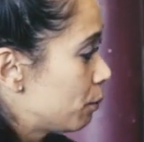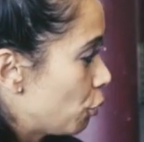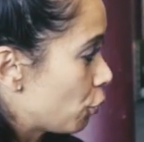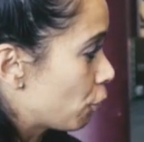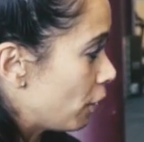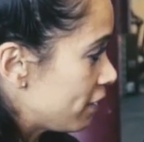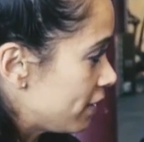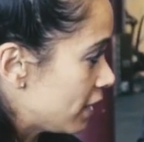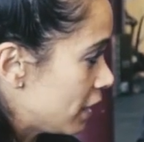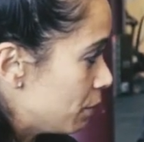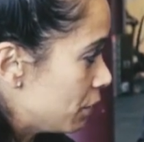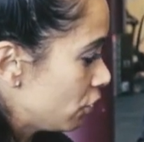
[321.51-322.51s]

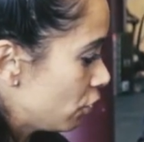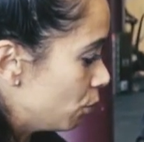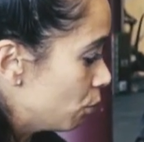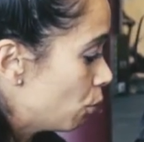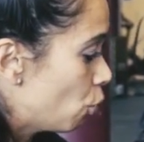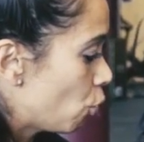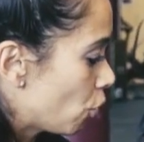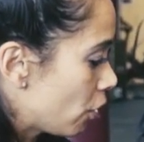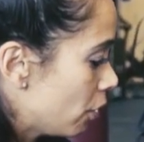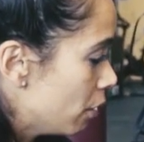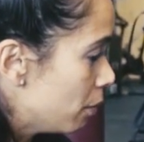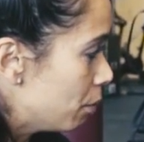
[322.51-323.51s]
progressing him into
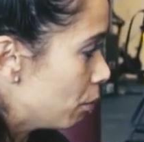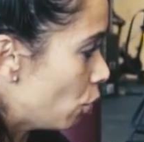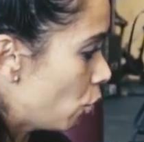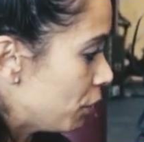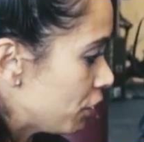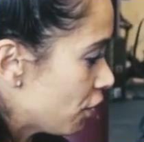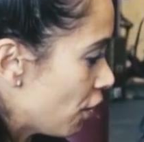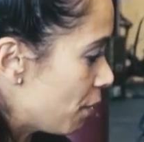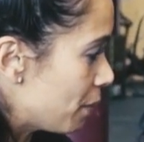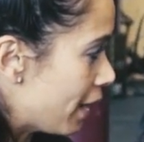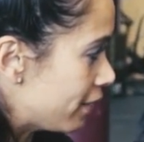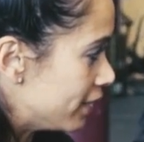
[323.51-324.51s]
more moment
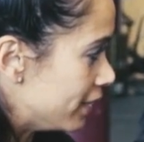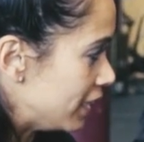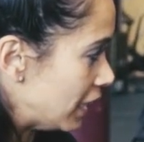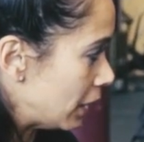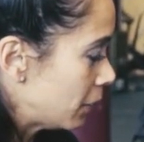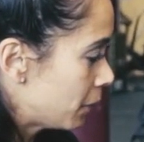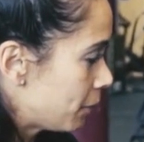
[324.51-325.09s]
arm at the knee.